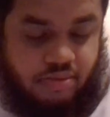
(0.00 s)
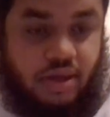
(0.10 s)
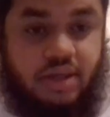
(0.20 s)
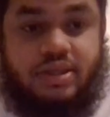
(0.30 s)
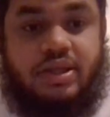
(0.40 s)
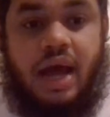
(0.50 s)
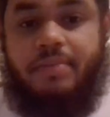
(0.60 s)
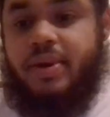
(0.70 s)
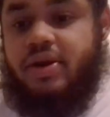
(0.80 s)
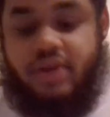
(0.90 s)
is
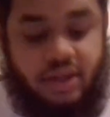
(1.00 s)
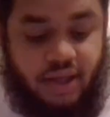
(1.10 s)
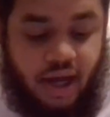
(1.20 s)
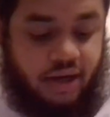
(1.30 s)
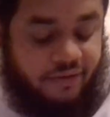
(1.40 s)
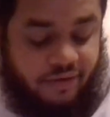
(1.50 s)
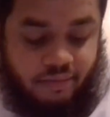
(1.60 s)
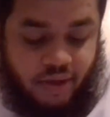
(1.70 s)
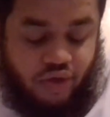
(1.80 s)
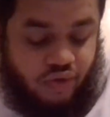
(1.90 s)
not better than
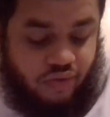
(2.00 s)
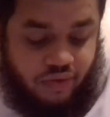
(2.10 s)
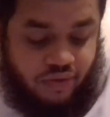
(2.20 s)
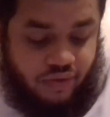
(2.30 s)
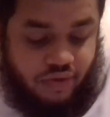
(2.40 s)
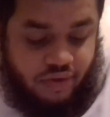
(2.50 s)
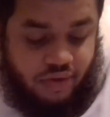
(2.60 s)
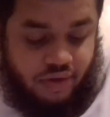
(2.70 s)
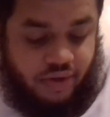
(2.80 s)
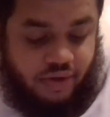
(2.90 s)
Donovan Mitchell.
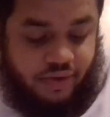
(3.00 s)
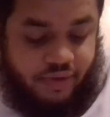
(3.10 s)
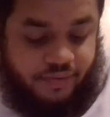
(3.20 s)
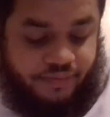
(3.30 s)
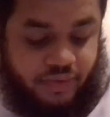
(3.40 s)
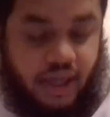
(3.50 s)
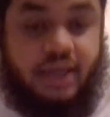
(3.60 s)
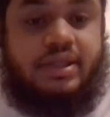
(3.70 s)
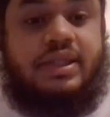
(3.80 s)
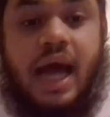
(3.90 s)

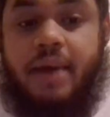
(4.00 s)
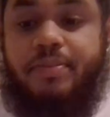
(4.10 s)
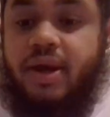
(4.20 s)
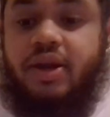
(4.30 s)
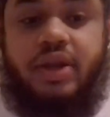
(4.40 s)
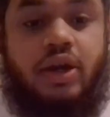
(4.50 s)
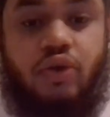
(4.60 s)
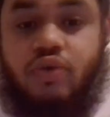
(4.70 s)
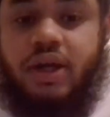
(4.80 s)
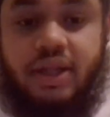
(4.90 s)
It's not better than
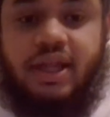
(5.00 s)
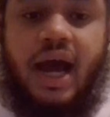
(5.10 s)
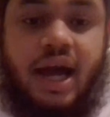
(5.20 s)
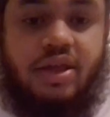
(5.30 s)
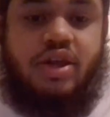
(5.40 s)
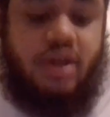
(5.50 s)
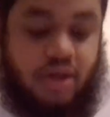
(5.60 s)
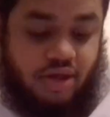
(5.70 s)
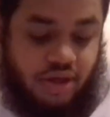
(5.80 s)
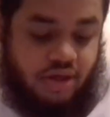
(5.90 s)
Luka
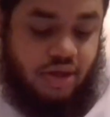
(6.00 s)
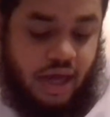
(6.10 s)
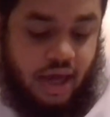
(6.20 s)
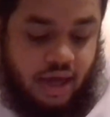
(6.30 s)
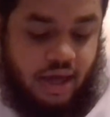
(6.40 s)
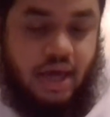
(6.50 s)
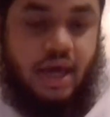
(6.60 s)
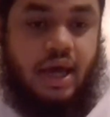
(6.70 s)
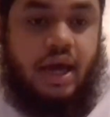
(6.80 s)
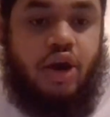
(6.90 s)
Doncic.
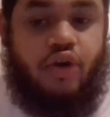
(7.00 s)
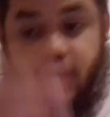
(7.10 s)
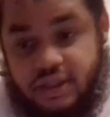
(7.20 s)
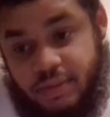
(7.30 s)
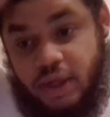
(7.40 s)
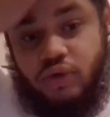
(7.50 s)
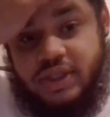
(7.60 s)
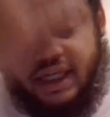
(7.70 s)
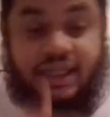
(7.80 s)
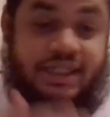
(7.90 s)
Chris
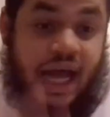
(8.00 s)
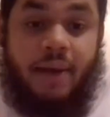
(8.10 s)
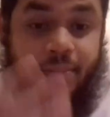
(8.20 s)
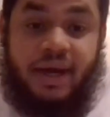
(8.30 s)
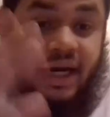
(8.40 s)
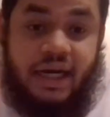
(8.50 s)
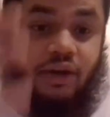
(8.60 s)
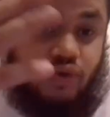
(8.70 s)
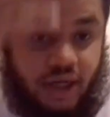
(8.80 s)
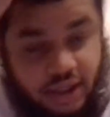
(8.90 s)
Middleton is not better than
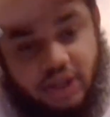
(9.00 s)
Luka.